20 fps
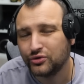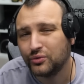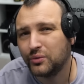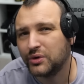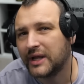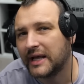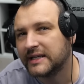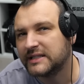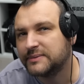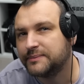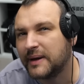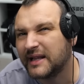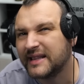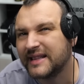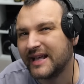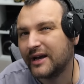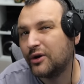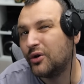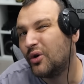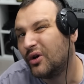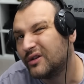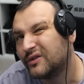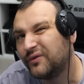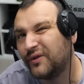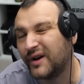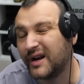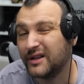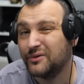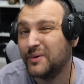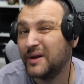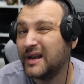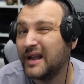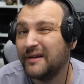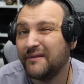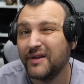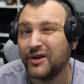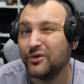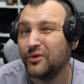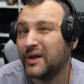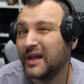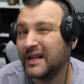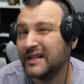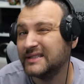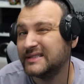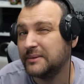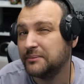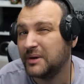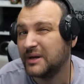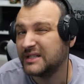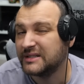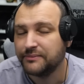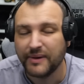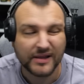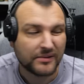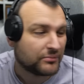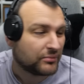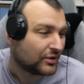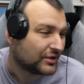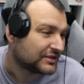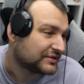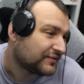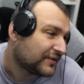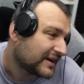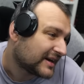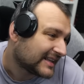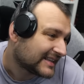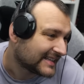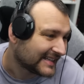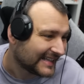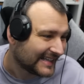Would I spend the gold for it whenever you can simply spend bonds for it?